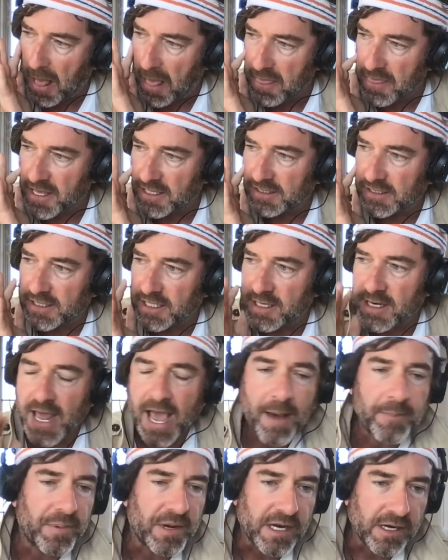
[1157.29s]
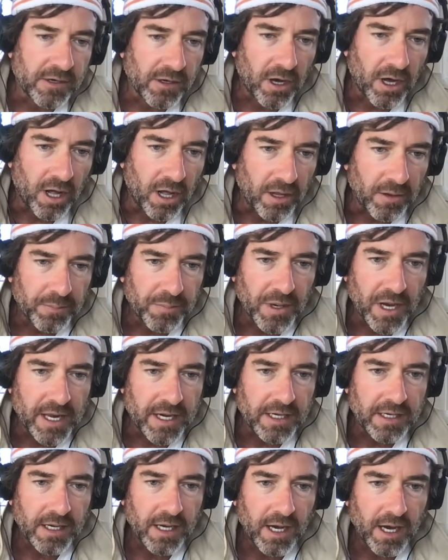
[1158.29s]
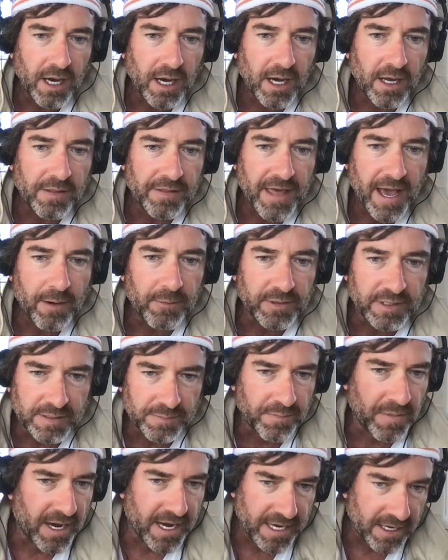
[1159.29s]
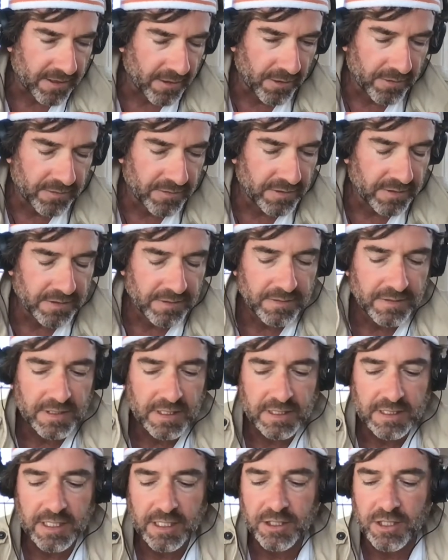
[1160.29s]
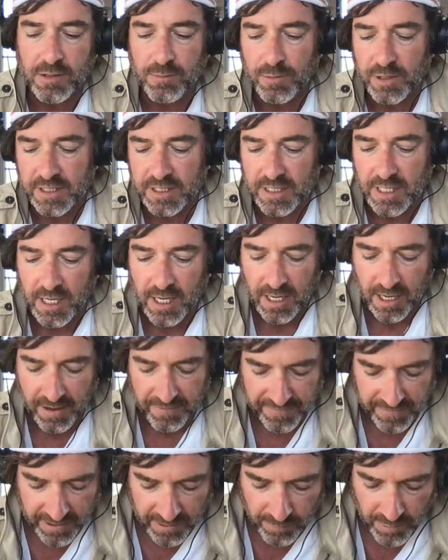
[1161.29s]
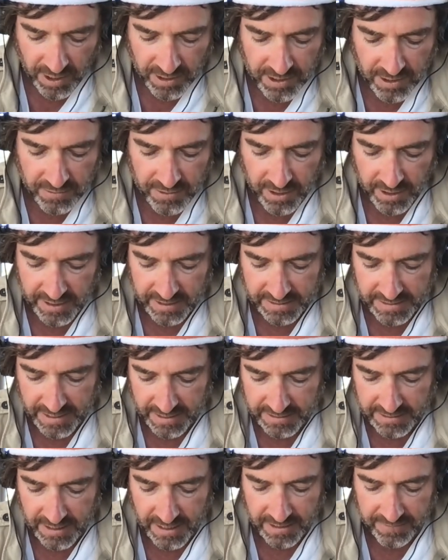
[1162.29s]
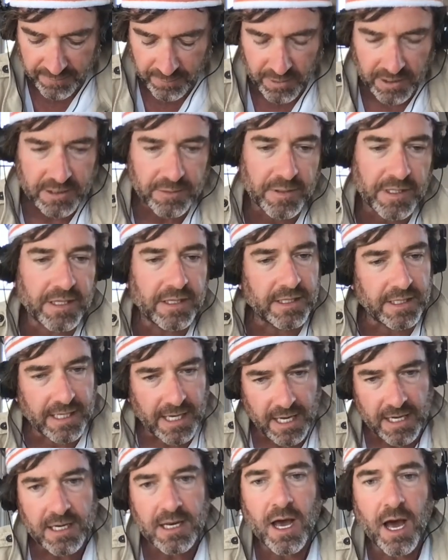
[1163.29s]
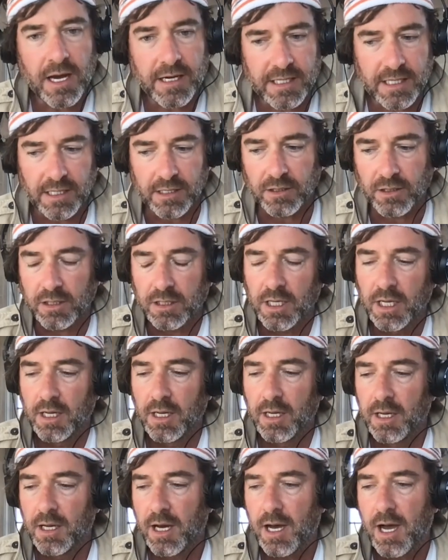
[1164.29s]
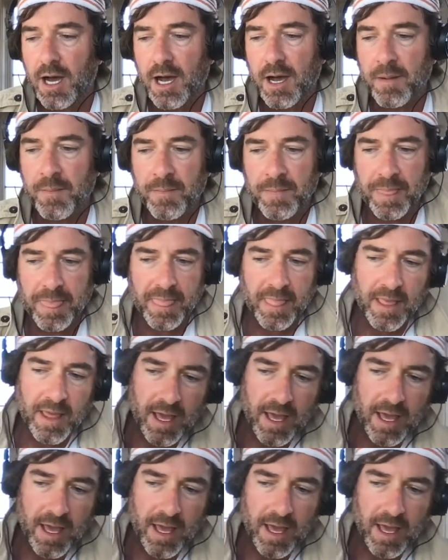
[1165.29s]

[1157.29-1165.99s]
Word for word: that didn't happen at all, but that was my own decision was a very well-known architect that I've worked with, again, not Gil. Um,